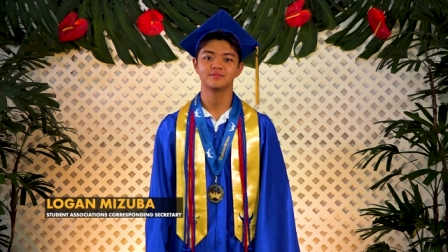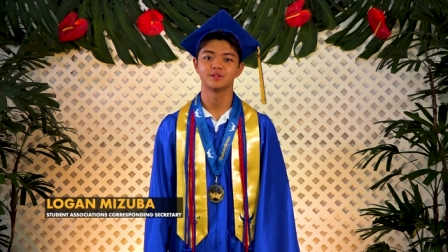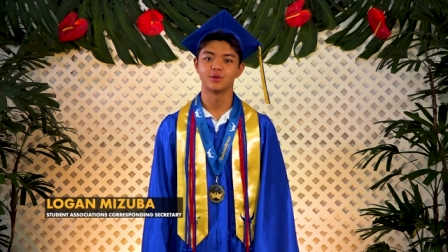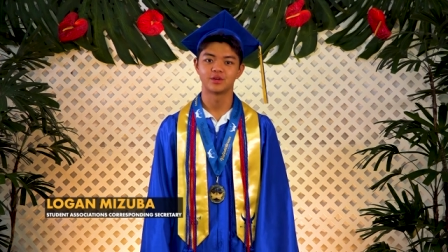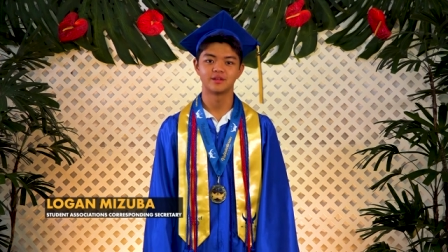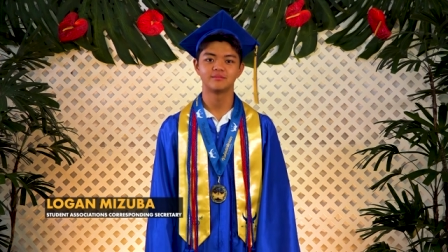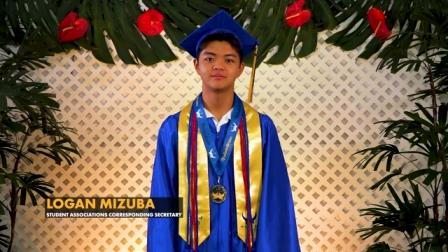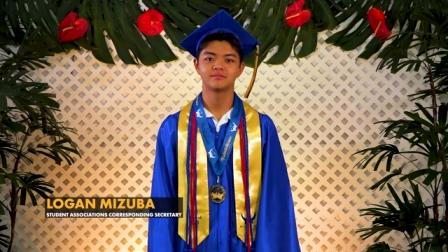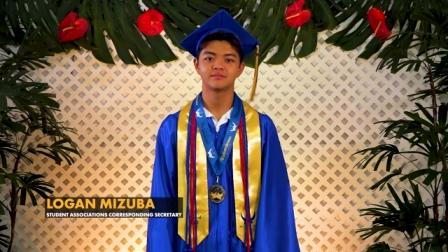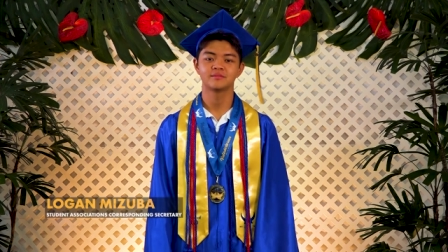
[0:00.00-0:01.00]
Logan,
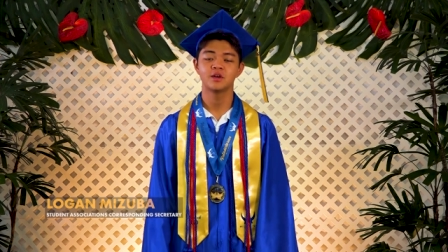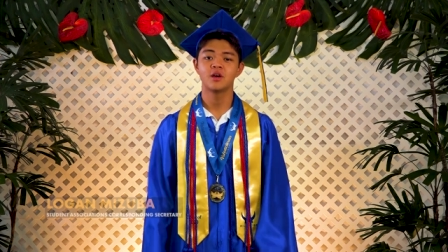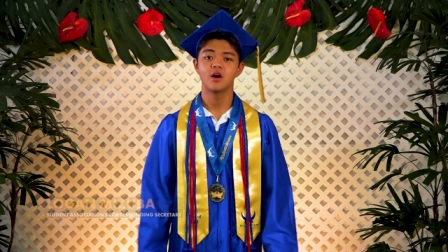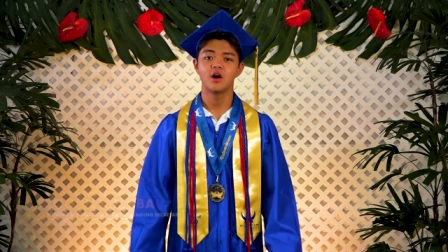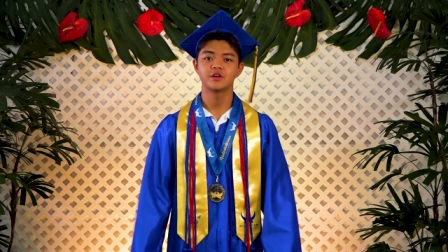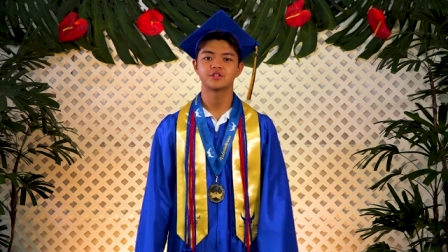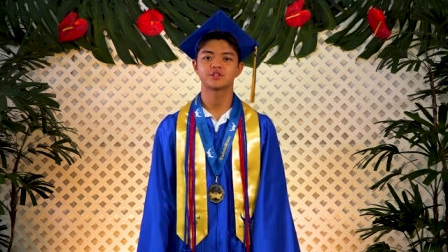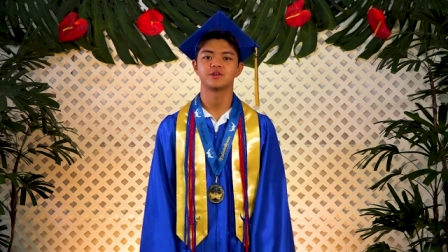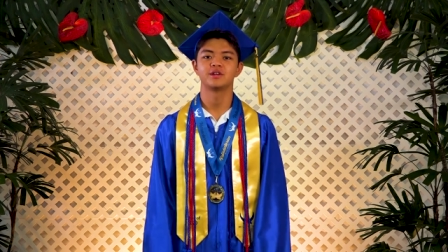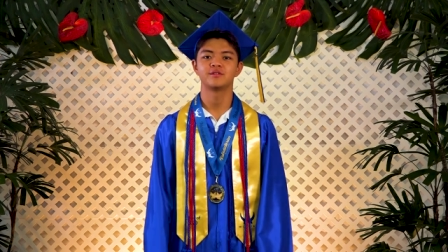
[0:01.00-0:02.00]
on your
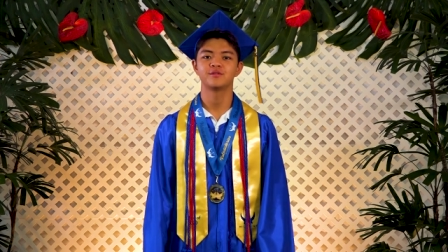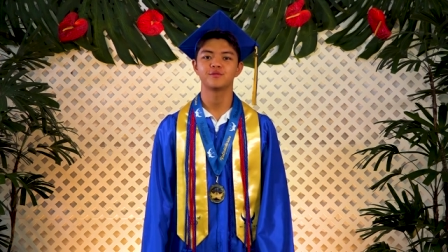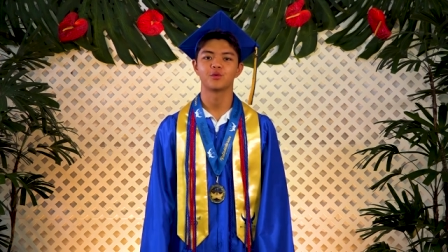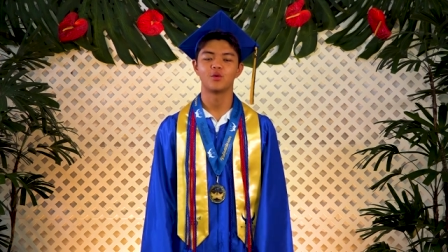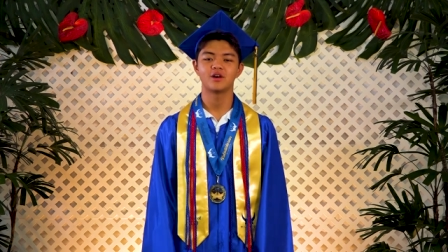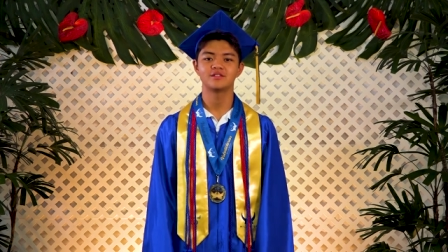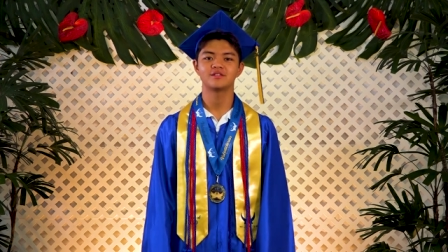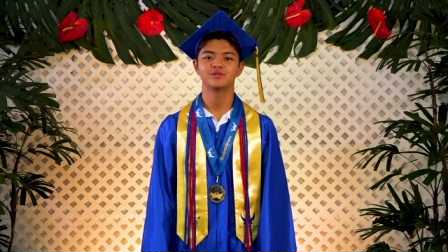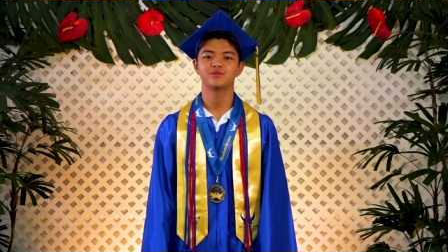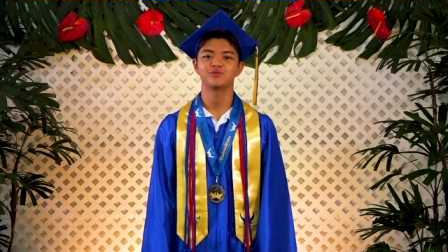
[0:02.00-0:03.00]
screen for
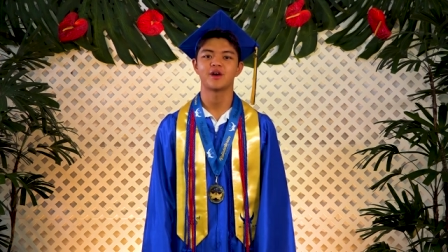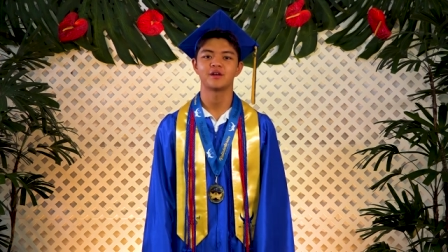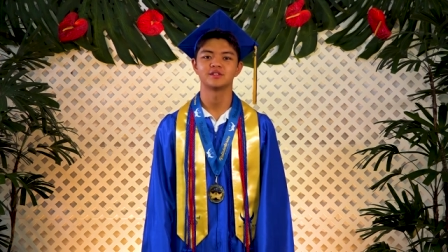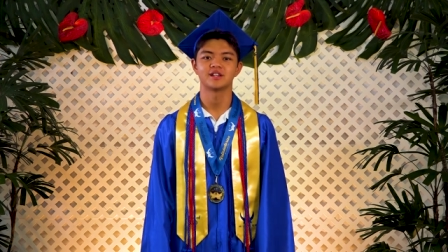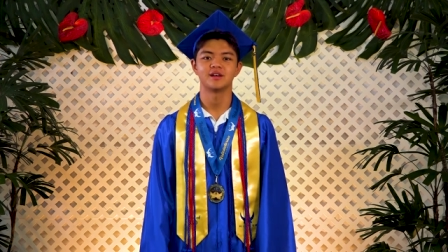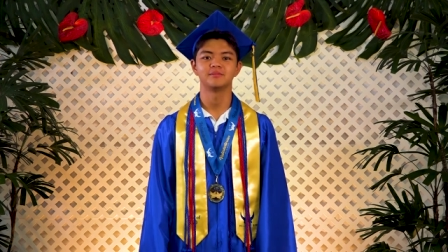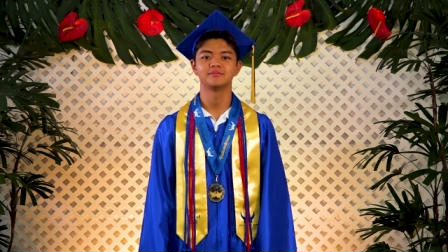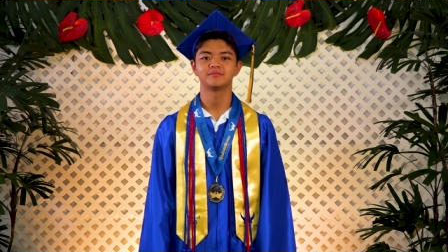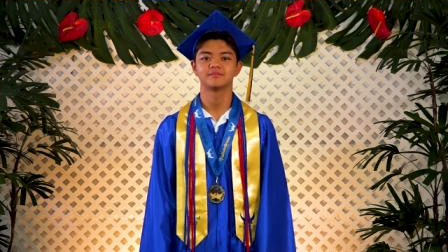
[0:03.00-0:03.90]
one final time.